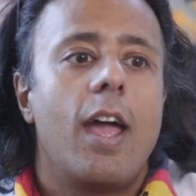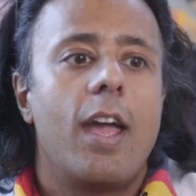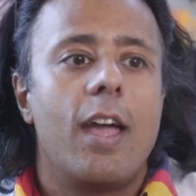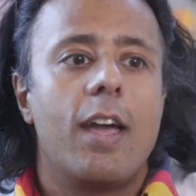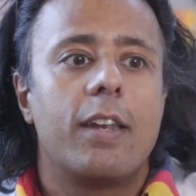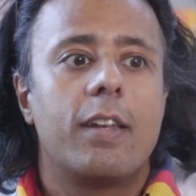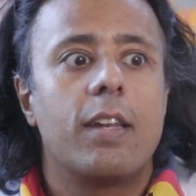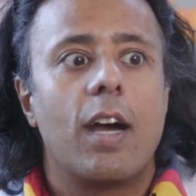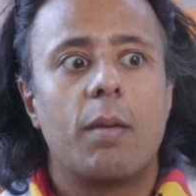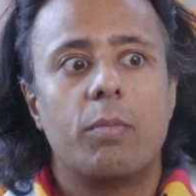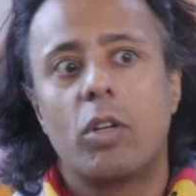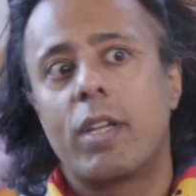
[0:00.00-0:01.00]
And
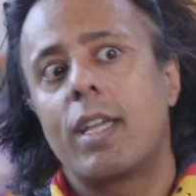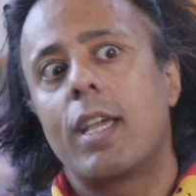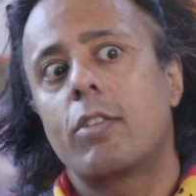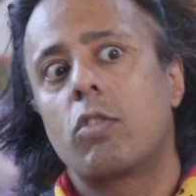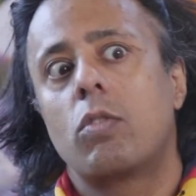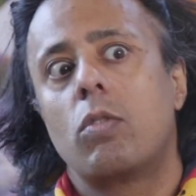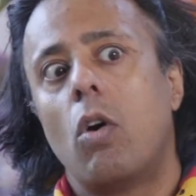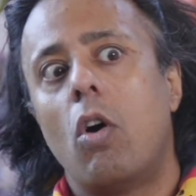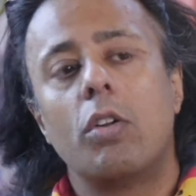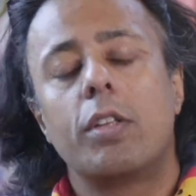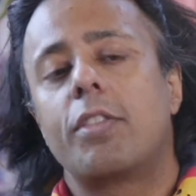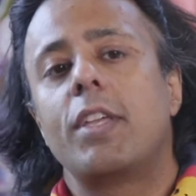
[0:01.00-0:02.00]
I'm looking at
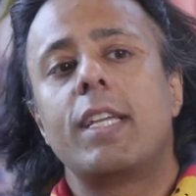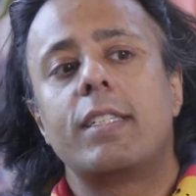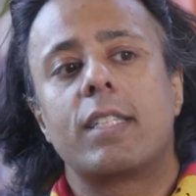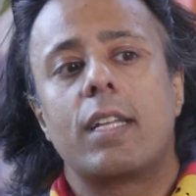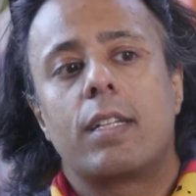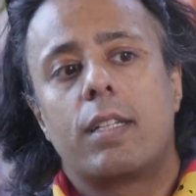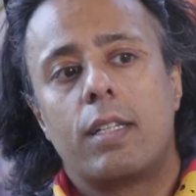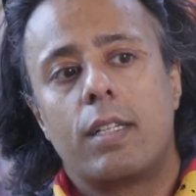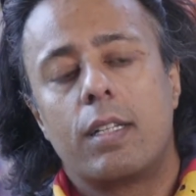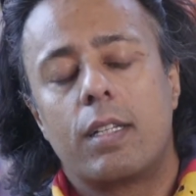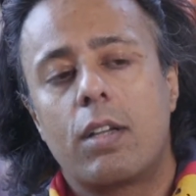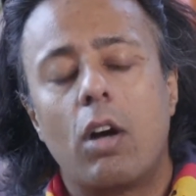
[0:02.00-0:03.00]
all the things that
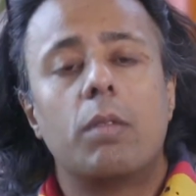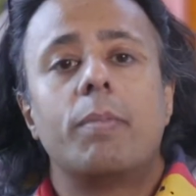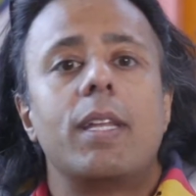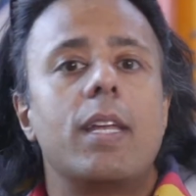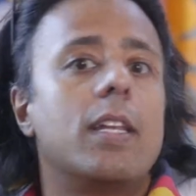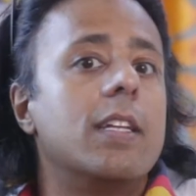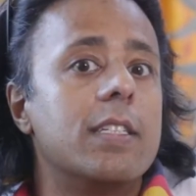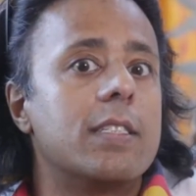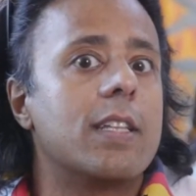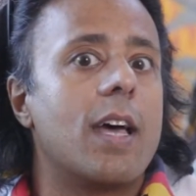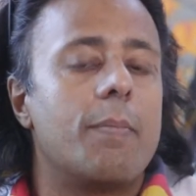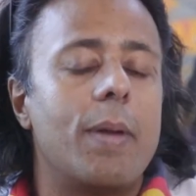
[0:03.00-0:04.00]
culminated
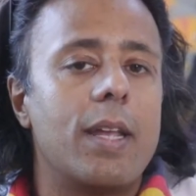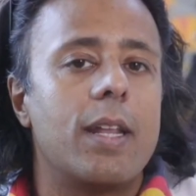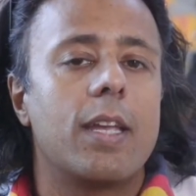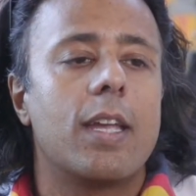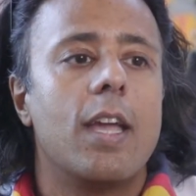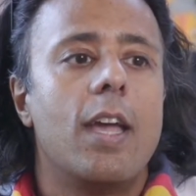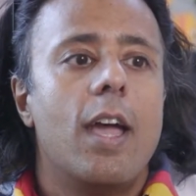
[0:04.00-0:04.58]
into that painting.